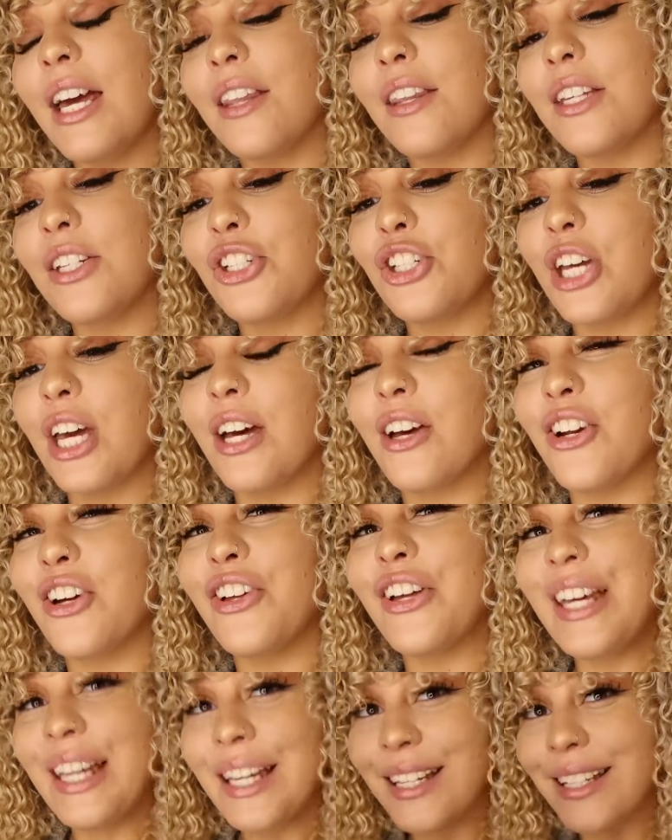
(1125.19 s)
This channel
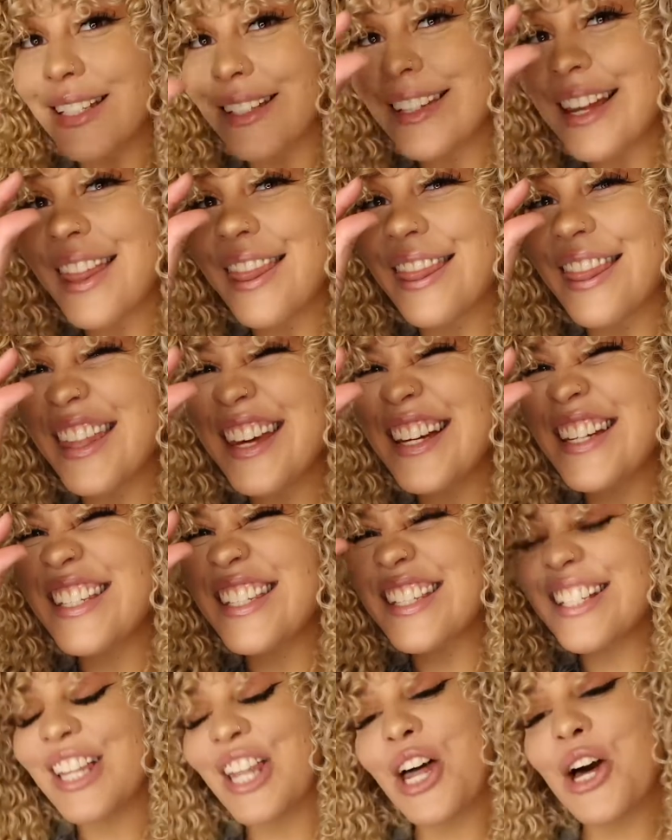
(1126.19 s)
is this
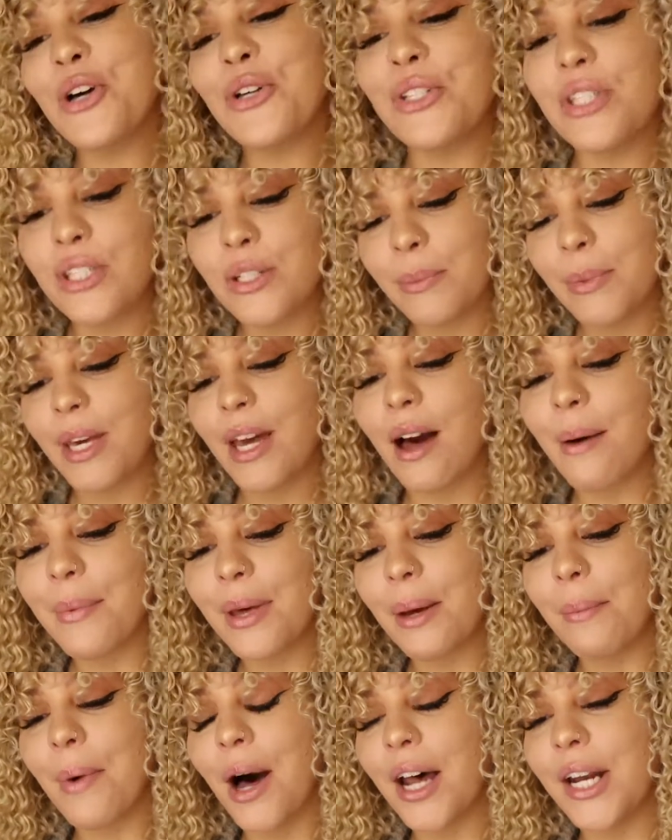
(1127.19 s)
close to
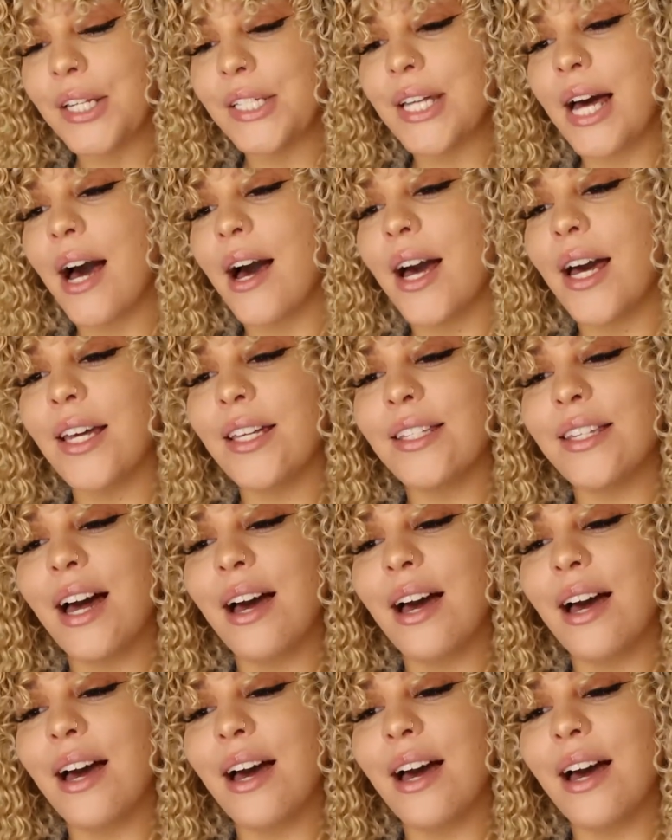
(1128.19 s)
becoming monetized.